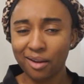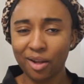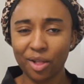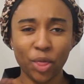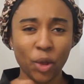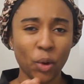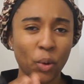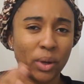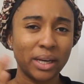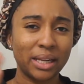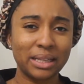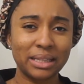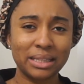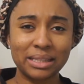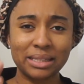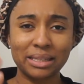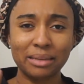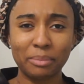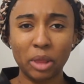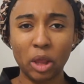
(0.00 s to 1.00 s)
throwing in
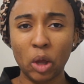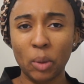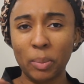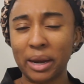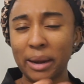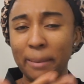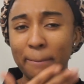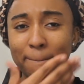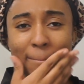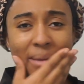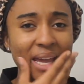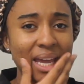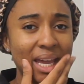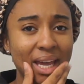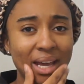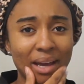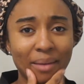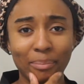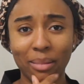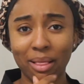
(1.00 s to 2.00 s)
some little bit of
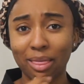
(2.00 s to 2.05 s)
makeup,